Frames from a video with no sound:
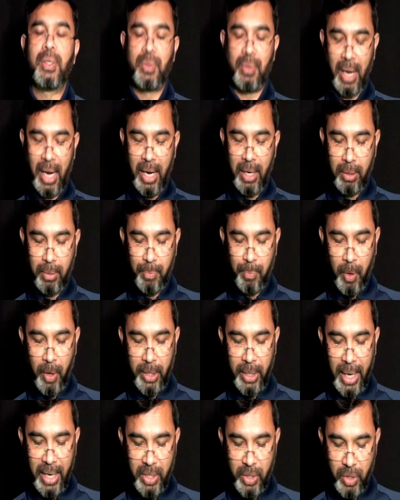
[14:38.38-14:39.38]

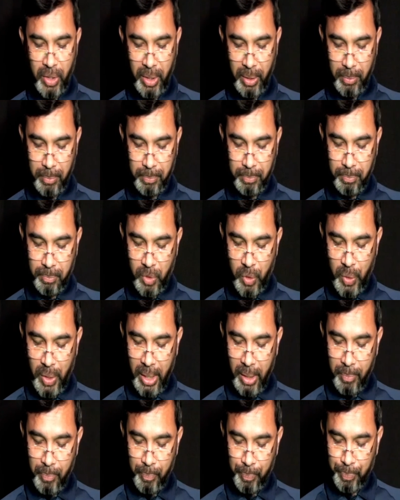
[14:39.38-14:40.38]
8.83,